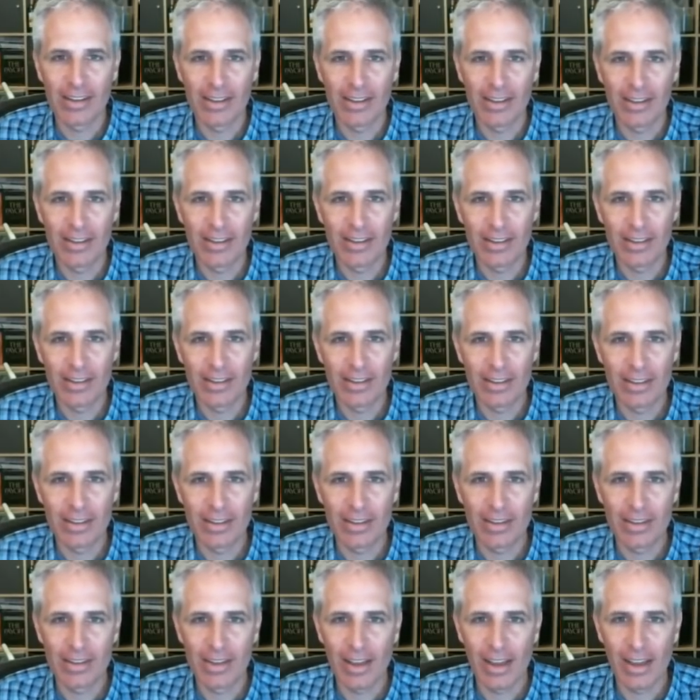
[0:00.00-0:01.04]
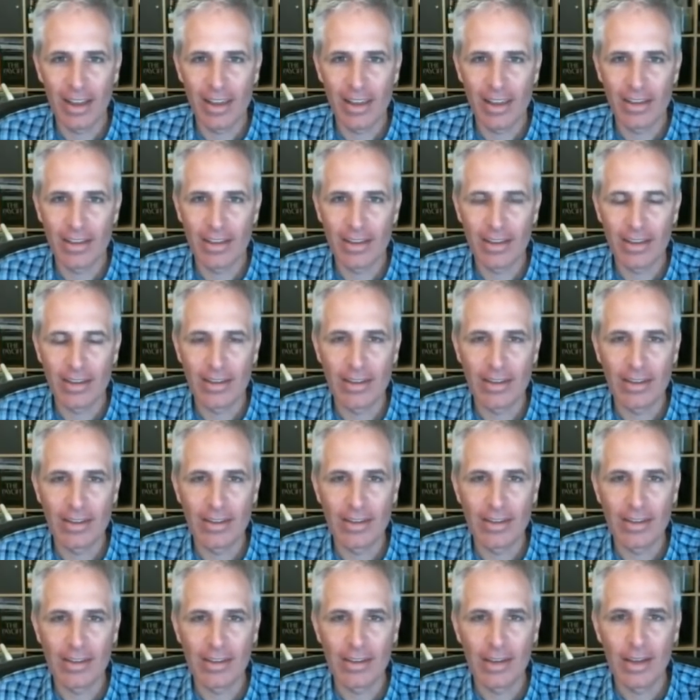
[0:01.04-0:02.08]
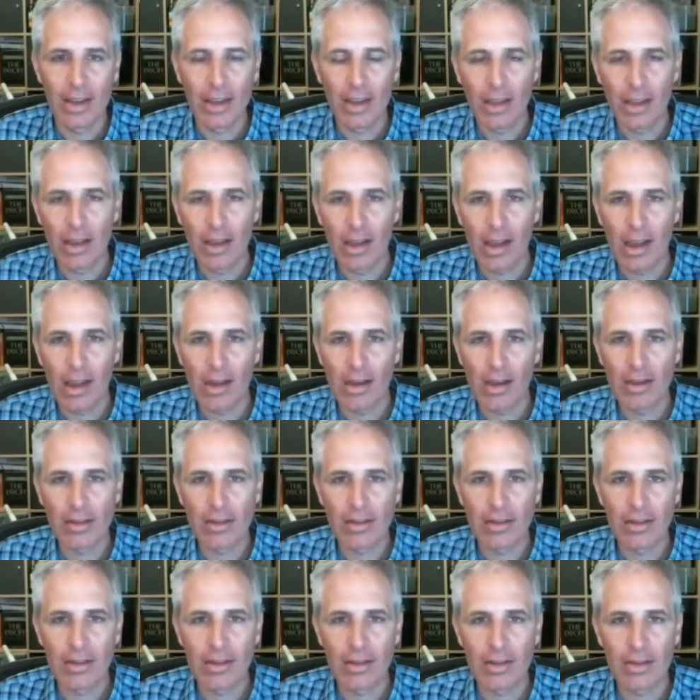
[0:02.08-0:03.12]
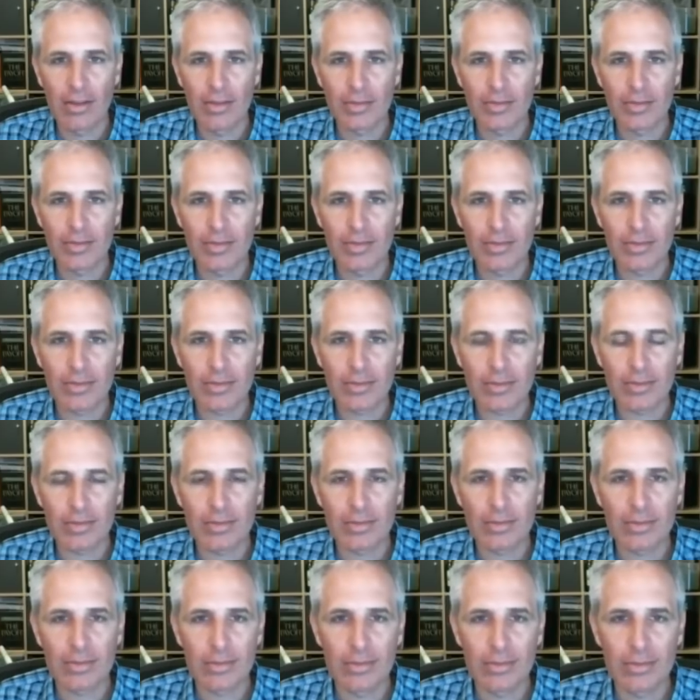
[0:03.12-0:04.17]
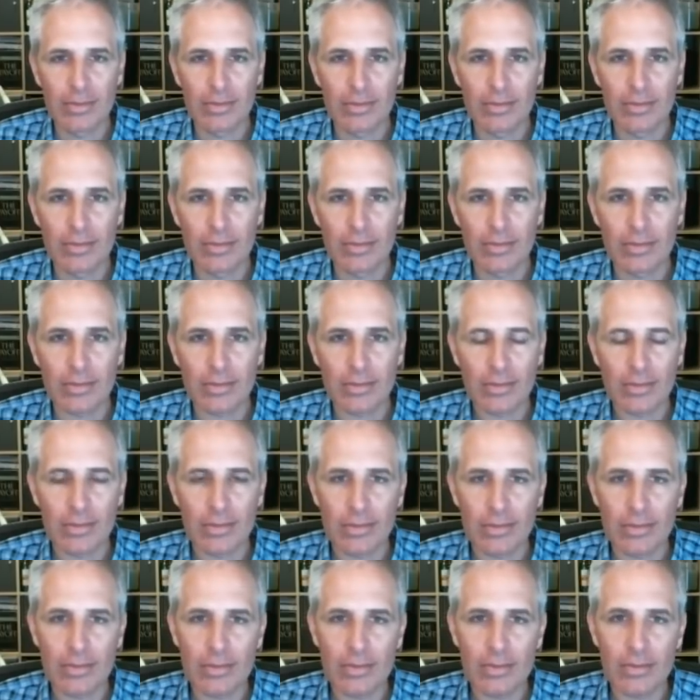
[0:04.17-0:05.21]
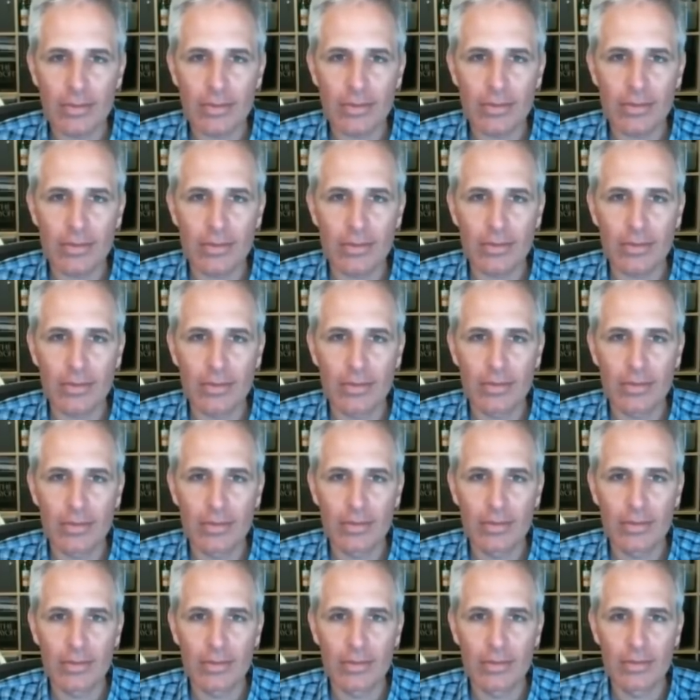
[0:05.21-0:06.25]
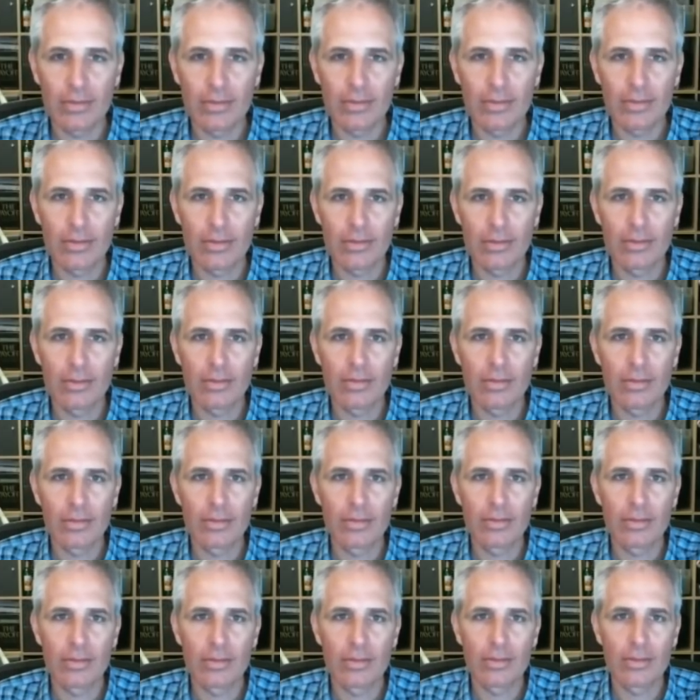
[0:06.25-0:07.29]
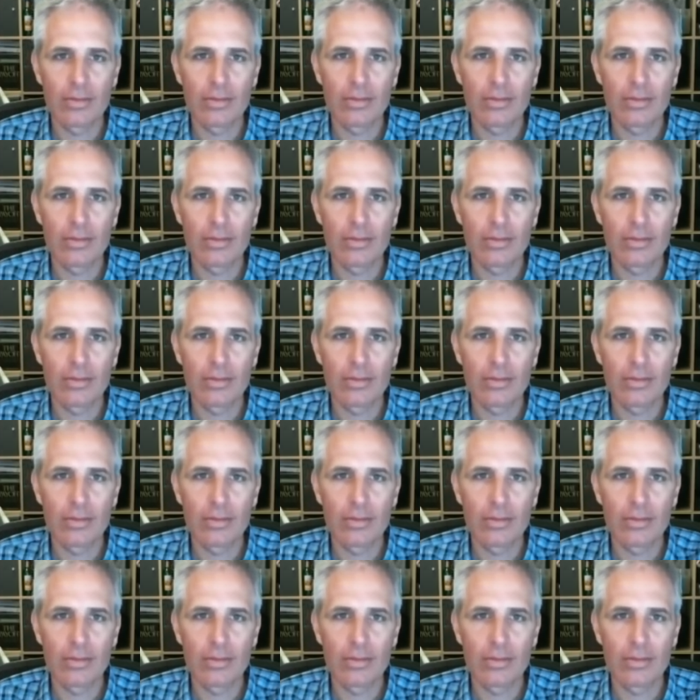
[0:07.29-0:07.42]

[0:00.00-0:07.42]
No words are spoken by the person on screen.